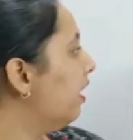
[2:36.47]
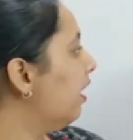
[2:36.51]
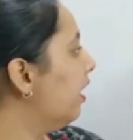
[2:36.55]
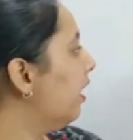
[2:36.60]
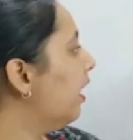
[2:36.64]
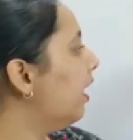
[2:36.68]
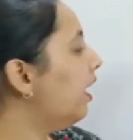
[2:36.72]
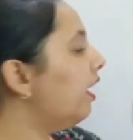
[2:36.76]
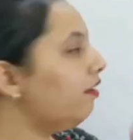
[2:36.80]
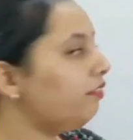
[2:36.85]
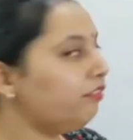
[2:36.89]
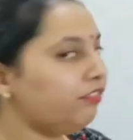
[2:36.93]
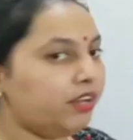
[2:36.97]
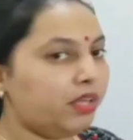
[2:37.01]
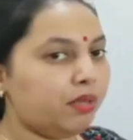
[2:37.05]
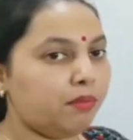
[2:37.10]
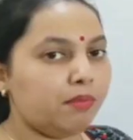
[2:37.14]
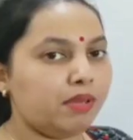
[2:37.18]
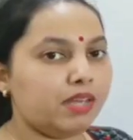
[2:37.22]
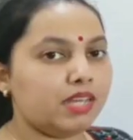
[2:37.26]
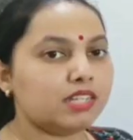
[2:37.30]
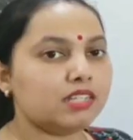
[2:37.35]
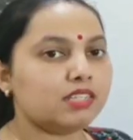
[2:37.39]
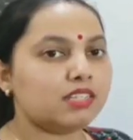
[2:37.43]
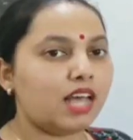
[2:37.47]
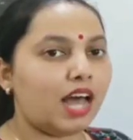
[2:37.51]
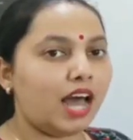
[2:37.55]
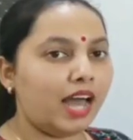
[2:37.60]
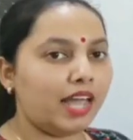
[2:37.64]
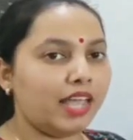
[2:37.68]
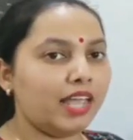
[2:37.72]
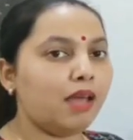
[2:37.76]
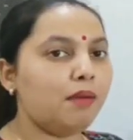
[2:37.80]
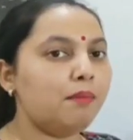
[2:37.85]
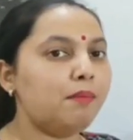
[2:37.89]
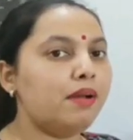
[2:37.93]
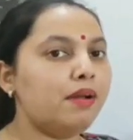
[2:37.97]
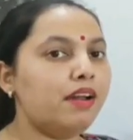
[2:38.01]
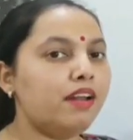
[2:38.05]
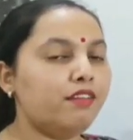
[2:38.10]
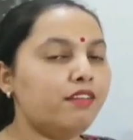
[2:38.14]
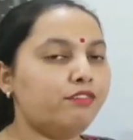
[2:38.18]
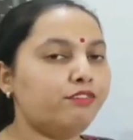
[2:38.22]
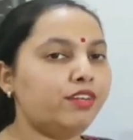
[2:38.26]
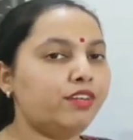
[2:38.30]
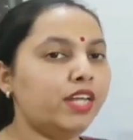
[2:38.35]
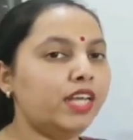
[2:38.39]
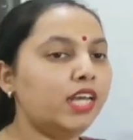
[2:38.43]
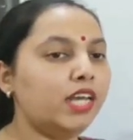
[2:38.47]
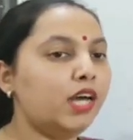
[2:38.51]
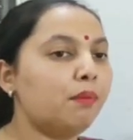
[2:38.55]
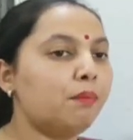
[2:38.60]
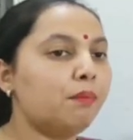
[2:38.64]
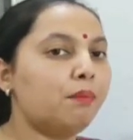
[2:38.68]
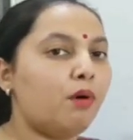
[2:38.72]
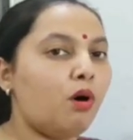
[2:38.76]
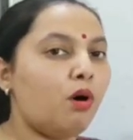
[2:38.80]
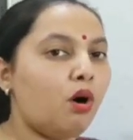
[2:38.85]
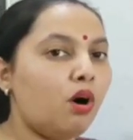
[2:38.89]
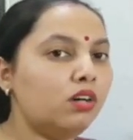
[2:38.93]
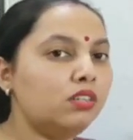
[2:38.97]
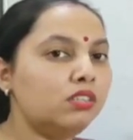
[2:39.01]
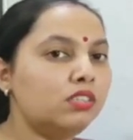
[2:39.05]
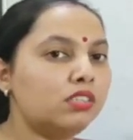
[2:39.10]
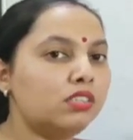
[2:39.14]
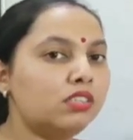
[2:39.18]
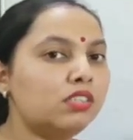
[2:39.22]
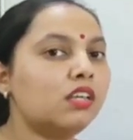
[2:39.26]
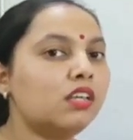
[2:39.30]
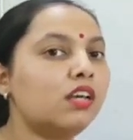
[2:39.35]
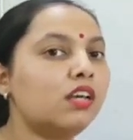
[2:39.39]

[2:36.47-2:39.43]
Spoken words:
Lifting means I am lifting a box